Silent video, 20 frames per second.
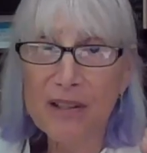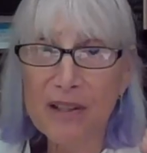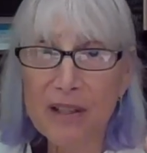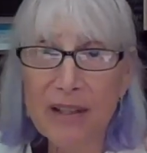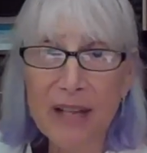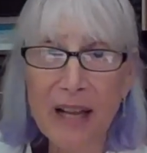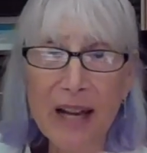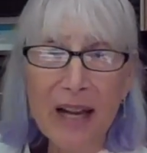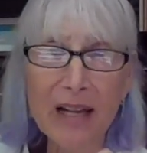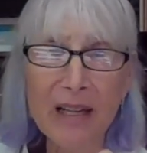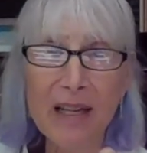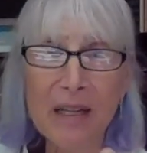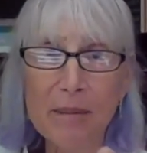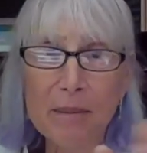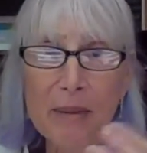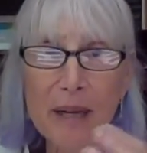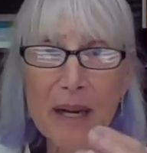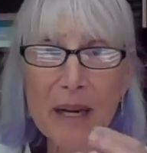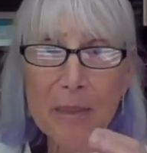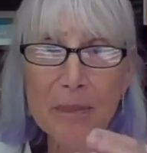And that, in
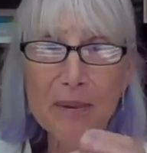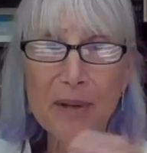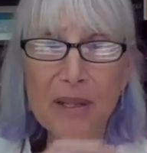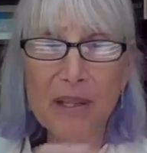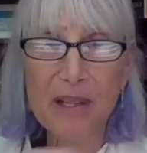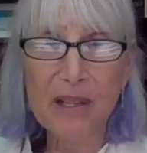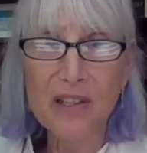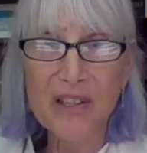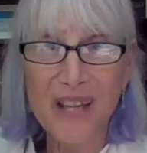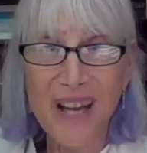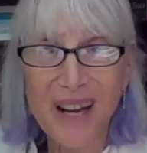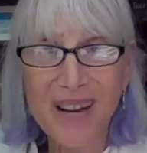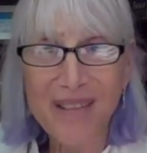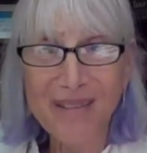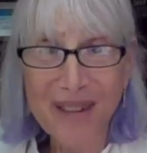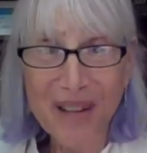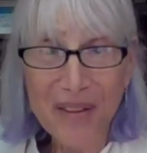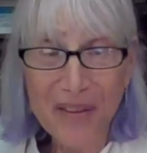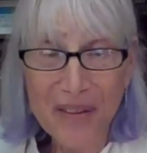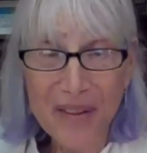my opinion, is
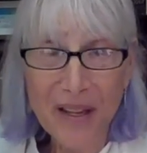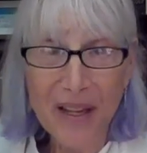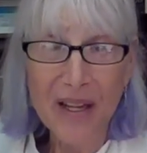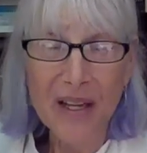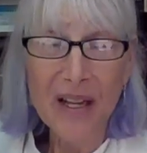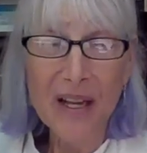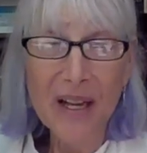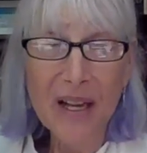everything.